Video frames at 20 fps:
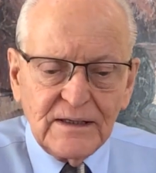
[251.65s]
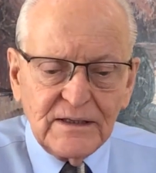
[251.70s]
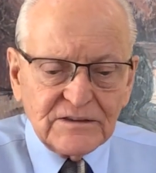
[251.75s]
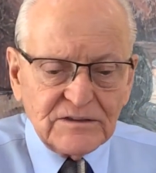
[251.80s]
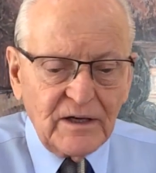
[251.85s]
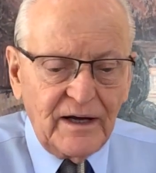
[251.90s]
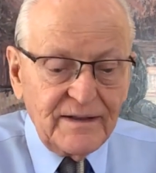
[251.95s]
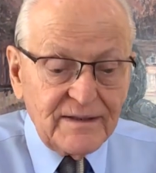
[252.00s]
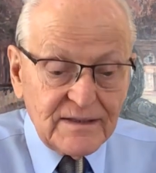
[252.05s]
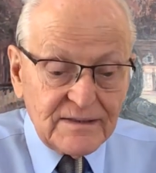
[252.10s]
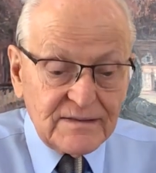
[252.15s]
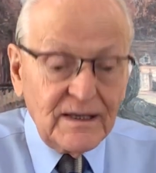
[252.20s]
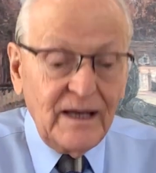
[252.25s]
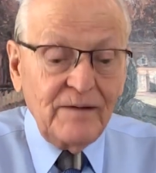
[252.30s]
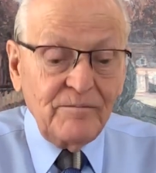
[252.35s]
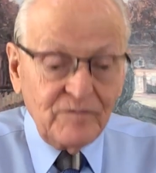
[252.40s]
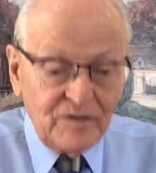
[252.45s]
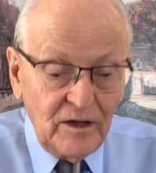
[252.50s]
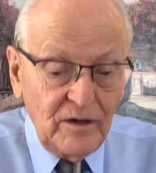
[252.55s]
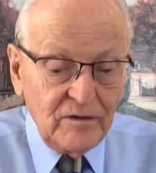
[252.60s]
So I had the
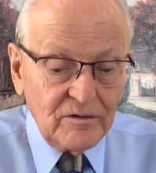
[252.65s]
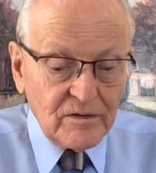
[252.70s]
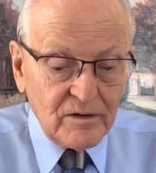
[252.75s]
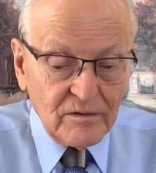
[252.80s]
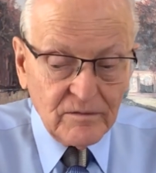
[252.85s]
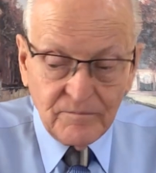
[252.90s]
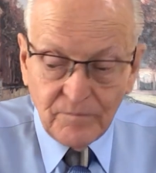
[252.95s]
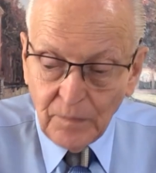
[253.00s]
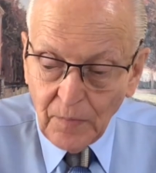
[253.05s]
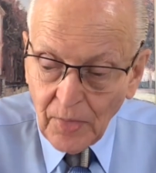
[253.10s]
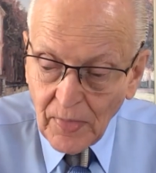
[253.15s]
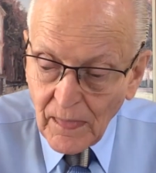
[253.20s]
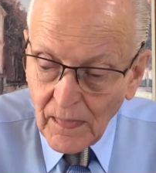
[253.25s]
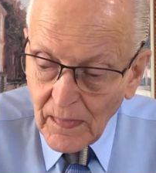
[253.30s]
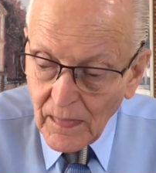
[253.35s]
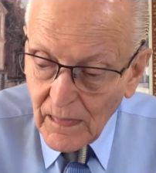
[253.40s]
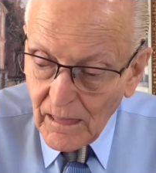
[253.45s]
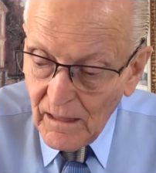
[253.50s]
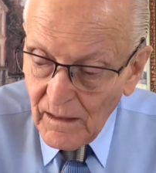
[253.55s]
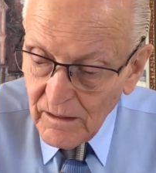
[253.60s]
same teacher
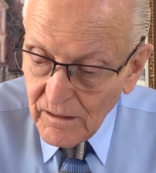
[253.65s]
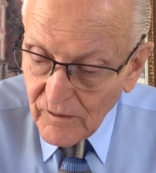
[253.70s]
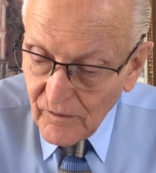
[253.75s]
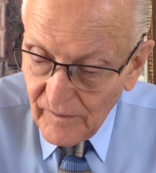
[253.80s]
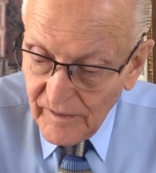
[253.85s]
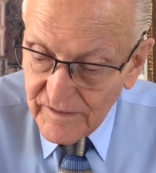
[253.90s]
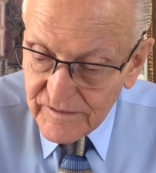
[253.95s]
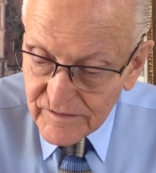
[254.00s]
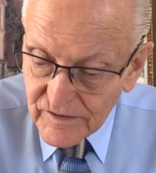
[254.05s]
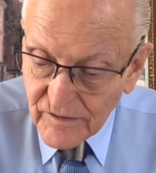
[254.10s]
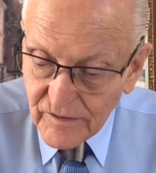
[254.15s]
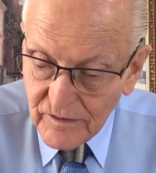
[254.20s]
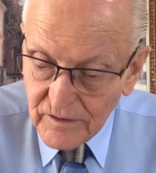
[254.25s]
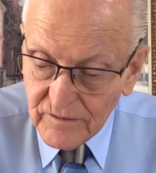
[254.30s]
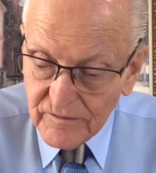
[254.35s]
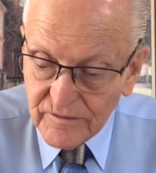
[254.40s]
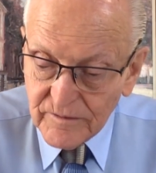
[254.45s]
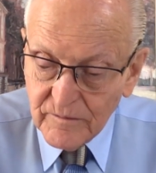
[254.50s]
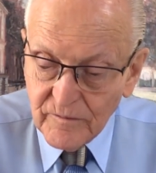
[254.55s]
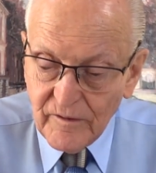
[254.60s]
in grade school
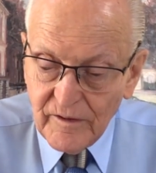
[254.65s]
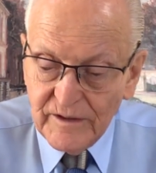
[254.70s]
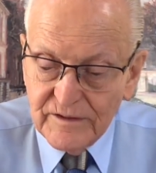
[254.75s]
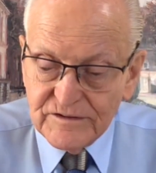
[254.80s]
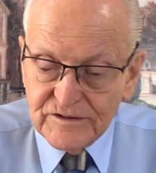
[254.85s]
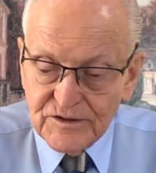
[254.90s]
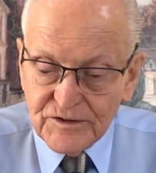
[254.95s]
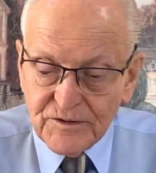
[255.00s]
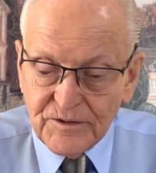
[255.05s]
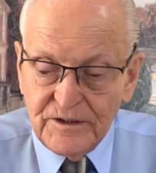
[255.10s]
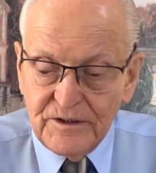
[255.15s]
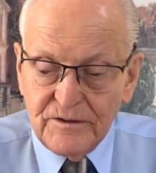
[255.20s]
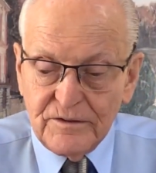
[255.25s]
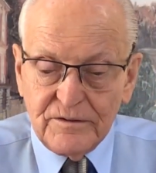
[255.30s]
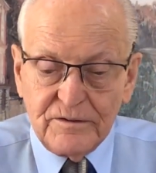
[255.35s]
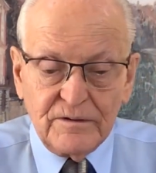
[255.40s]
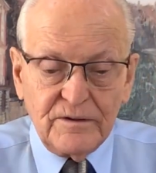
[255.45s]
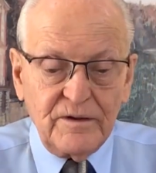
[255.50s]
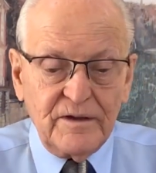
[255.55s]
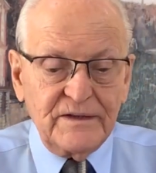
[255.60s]
from grades 3
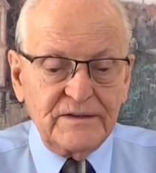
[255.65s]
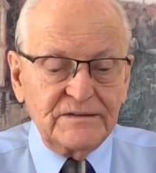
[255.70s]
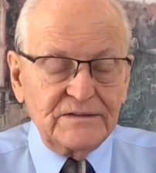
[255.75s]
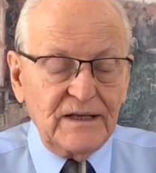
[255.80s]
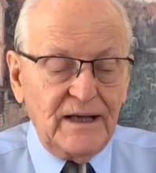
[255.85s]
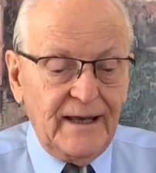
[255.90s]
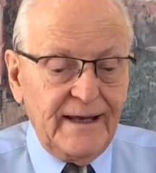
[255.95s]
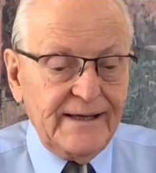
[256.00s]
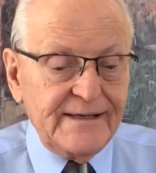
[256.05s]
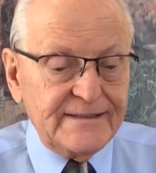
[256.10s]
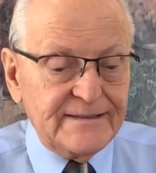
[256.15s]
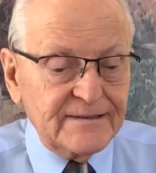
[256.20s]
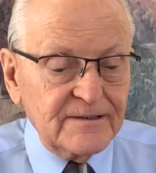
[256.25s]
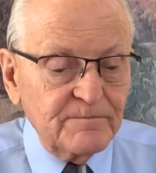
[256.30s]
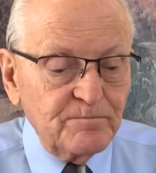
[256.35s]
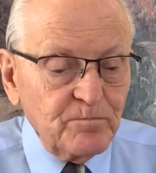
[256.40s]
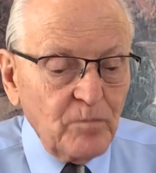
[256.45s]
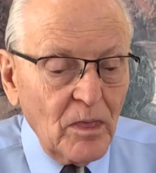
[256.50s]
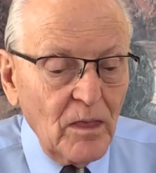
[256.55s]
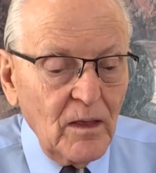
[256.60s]
through grades 8.
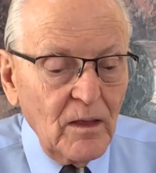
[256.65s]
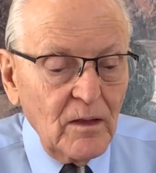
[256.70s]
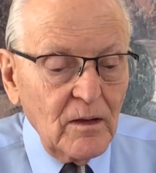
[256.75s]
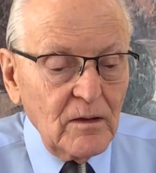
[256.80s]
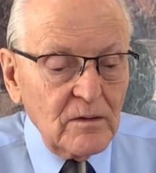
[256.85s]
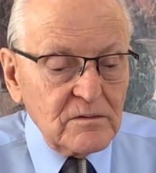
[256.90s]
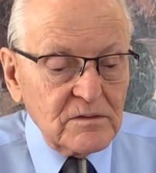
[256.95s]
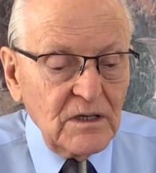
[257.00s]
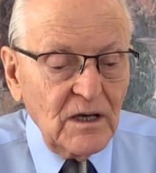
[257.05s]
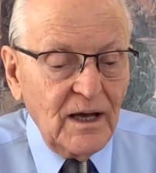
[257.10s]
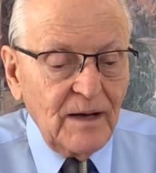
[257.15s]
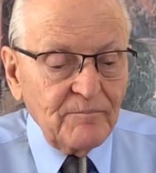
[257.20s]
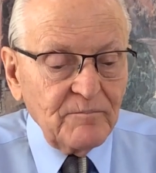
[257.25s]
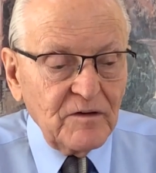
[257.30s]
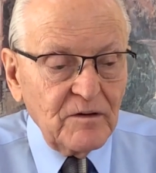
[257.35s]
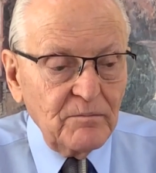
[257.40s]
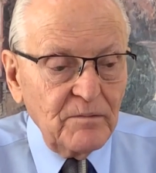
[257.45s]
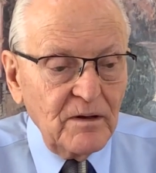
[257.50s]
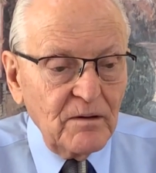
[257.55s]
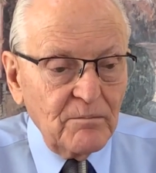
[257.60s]
She happened
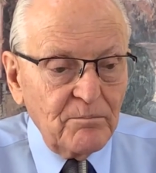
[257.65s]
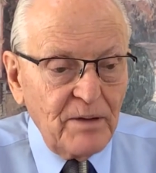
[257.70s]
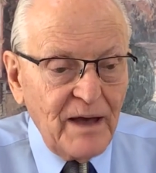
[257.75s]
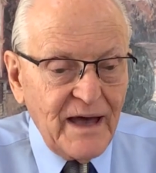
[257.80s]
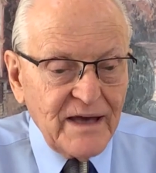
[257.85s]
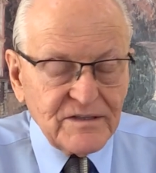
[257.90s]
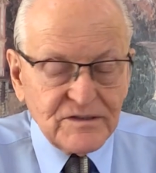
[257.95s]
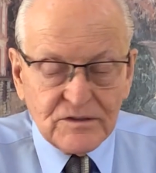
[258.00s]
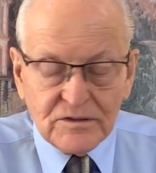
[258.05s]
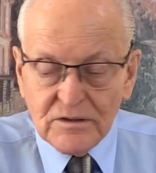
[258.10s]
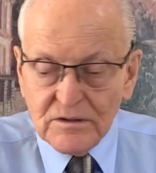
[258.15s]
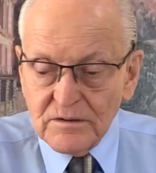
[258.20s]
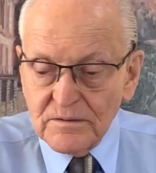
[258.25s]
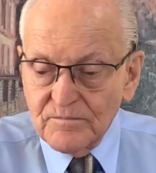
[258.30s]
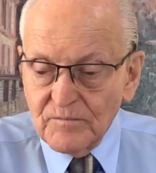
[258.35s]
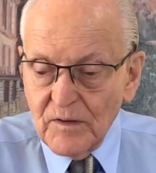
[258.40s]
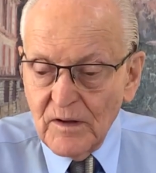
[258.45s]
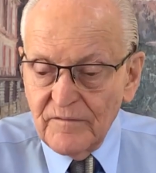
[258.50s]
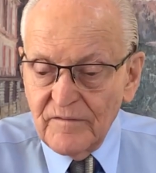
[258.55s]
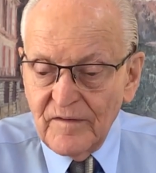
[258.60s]
to be a pastor
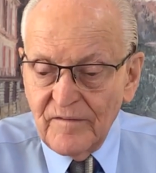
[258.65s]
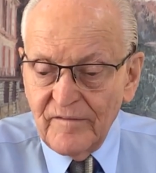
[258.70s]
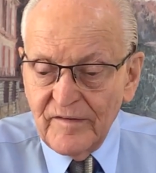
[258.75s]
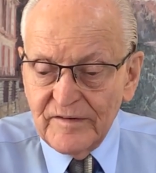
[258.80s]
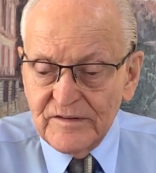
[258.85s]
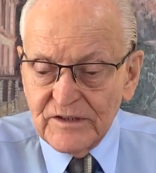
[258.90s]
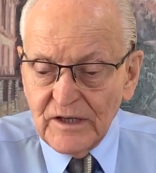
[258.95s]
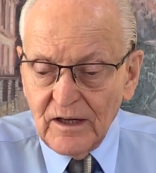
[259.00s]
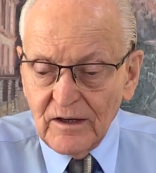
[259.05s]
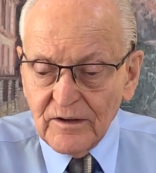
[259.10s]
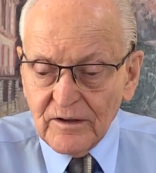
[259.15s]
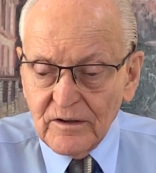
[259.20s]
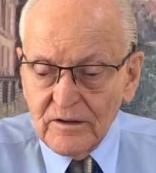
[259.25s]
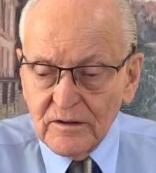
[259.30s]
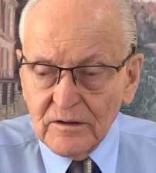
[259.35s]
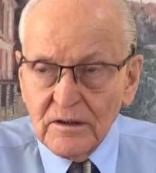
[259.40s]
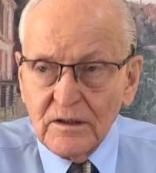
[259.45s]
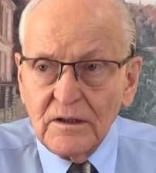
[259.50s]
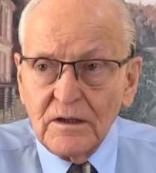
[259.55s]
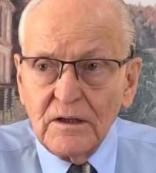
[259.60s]
of an
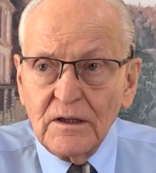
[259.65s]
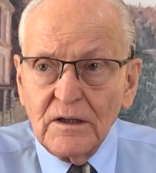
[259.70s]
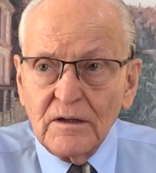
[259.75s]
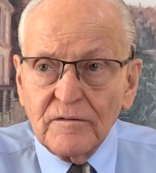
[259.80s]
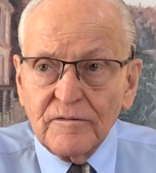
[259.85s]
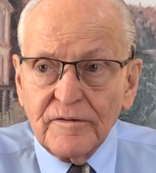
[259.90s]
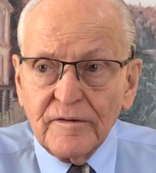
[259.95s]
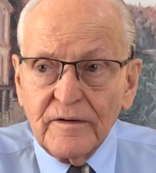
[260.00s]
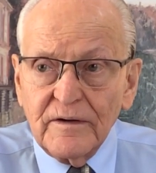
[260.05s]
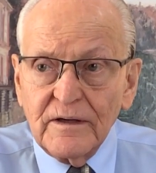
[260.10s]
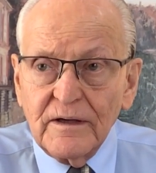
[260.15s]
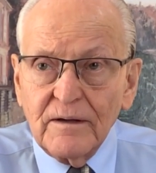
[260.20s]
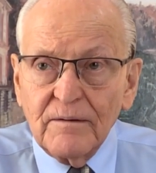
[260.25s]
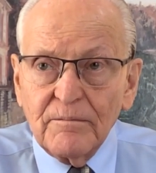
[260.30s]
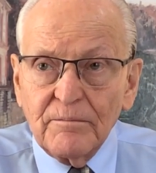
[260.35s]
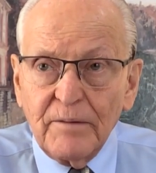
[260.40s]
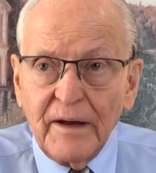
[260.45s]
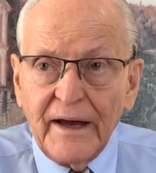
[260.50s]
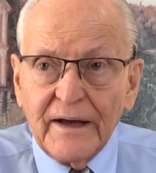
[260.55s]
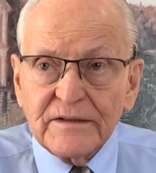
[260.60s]
evangelical free
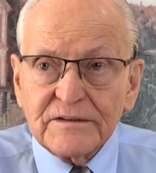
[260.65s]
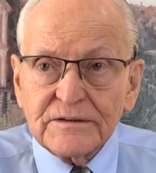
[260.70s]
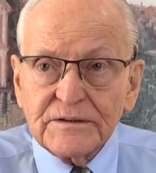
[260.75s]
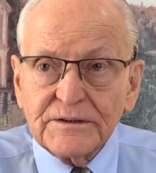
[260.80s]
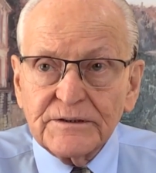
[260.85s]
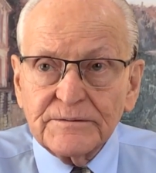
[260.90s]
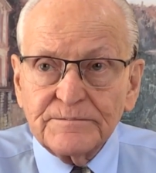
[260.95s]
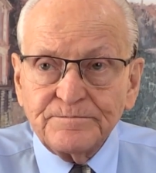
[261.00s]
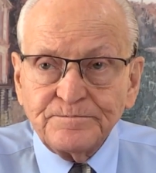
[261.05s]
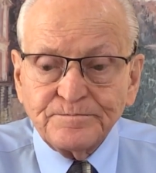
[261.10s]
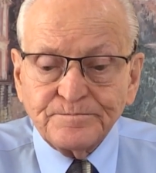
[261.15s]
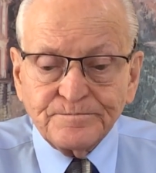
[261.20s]
pastor.